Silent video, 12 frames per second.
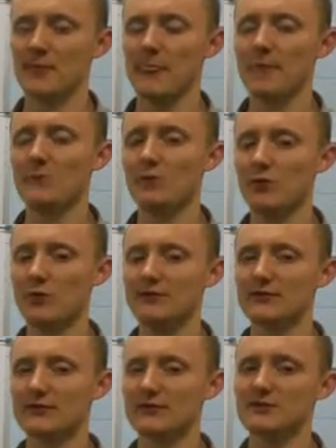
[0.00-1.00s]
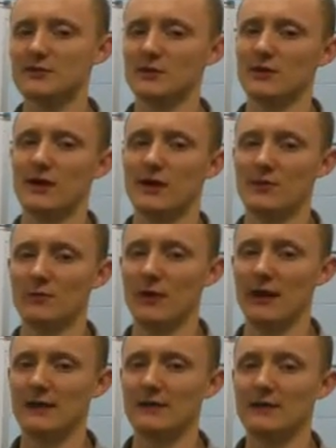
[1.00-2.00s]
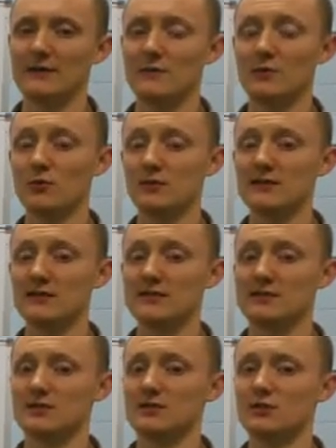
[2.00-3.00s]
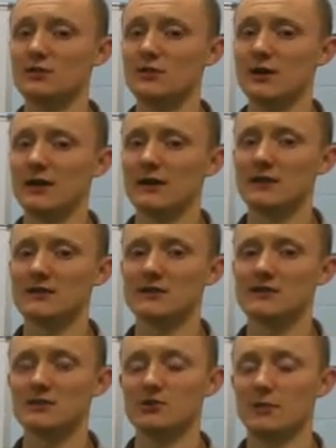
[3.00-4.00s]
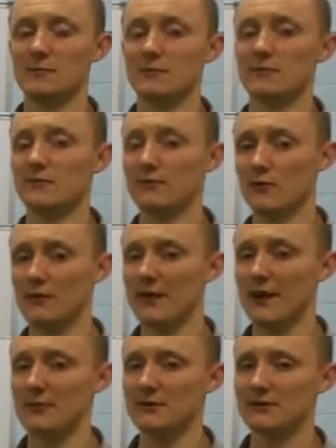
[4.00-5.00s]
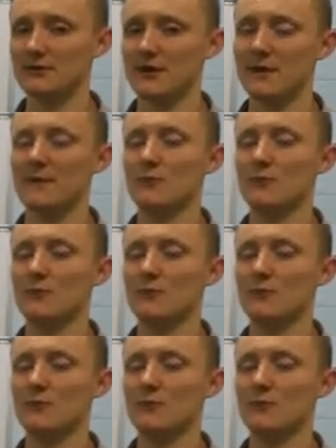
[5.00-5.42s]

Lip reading: But the more things that you get out of the way, the more things that you can stop before they happen,